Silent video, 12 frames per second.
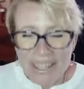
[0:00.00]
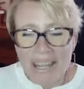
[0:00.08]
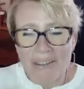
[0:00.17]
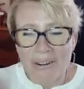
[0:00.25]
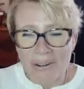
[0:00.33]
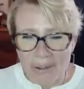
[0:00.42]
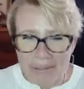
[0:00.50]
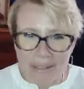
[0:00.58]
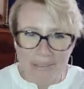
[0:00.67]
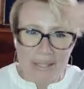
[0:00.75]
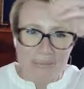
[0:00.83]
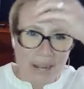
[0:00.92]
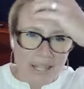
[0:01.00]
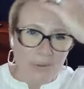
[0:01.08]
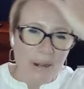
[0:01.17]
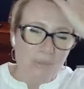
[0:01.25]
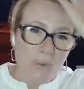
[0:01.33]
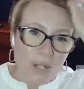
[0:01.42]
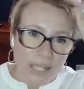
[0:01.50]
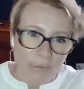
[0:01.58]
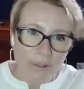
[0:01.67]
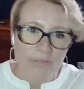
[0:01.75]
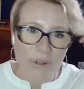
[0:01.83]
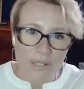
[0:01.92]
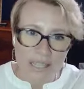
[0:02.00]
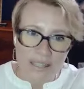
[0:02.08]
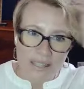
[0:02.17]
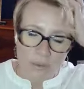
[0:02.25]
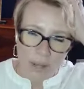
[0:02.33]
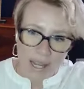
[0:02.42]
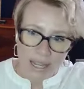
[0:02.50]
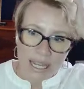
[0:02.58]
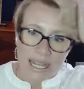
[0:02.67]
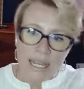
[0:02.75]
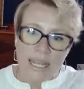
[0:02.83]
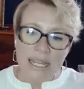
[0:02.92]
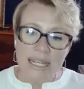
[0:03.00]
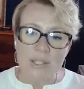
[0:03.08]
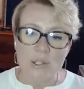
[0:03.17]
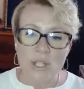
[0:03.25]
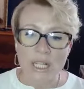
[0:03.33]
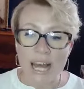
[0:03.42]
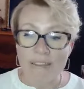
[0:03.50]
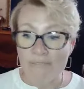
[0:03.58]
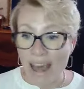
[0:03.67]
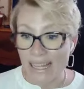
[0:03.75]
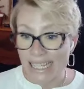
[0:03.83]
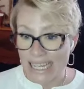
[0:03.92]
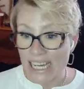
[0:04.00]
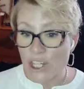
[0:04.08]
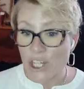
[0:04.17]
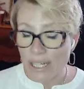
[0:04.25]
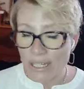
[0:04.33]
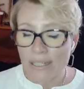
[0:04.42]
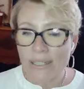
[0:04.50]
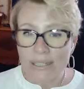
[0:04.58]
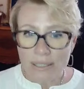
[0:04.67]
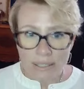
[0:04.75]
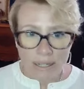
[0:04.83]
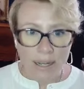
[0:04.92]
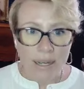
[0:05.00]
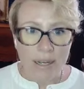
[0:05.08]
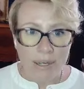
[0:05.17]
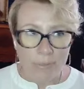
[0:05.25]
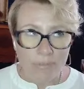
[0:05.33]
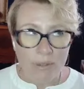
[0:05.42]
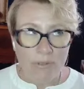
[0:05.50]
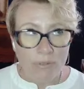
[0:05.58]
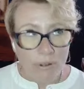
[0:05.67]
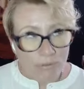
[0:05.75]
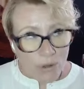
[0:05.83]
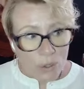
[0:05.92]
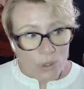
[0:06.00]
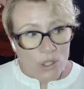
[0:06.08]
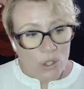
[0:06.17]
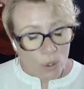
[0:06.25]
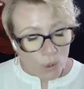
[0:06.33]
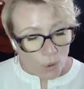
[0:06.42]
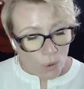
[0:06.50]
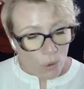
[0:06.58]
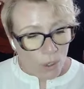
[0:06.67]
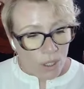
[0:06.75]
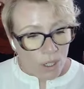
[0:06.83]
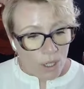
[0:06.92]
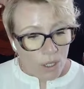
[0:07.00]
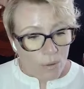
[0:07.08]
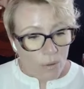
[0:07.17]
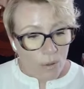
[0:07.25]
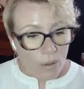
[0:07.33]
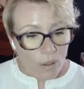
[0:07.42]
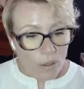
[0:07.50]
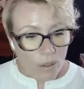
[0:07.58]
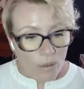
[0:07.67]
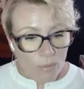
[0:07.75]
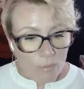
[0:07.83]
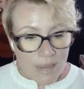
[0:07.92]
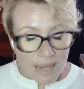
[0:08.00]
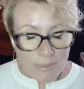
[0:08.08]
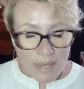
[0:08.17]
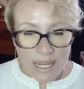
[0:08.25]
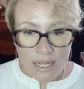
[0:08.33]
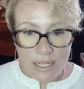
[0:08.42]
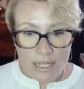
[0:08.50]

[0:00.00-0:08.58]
the overwhelming response when I'm working with folks in this way is there's a lot of validation for folks who maybe